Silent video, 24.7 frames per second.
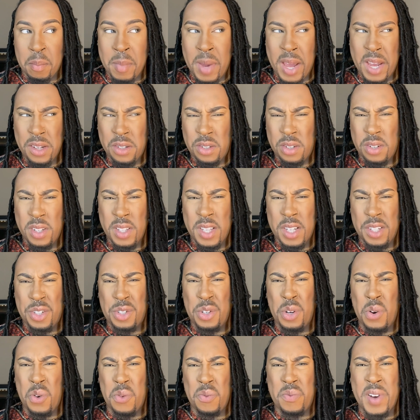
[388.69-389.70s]
make sure that
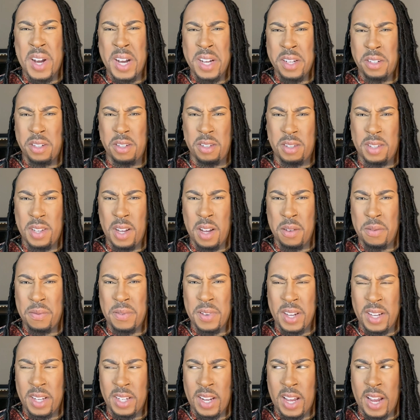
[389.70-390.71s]
you don't find yourself
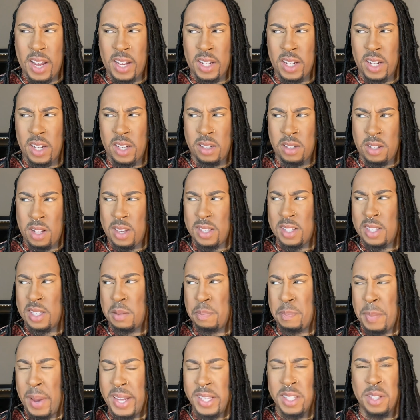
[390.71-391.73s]
in like a
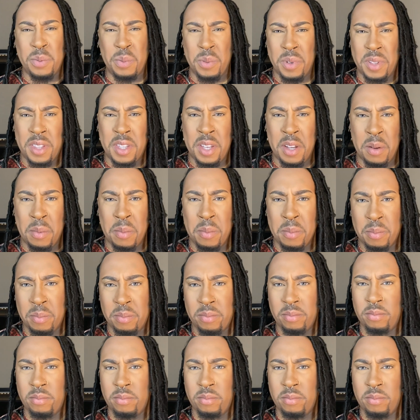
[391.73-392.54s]
space with them.